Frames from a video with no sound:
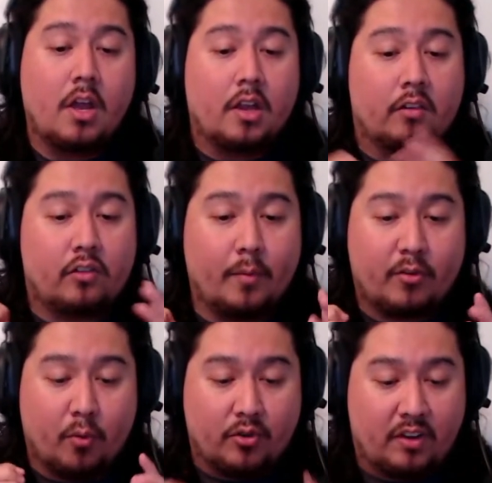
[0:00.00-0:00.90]
so much
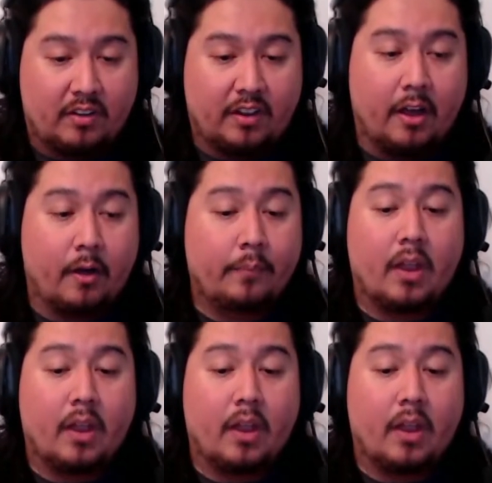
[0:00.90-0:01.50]
more detail.